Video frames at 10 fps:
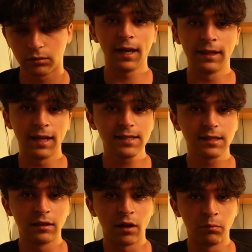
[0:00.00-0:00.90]
And that's
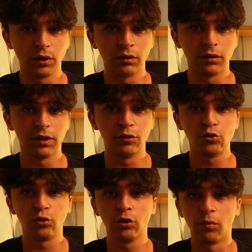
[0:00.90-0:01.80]
the number that you
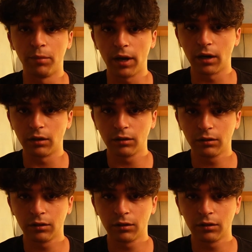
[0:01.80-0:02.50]
should compare,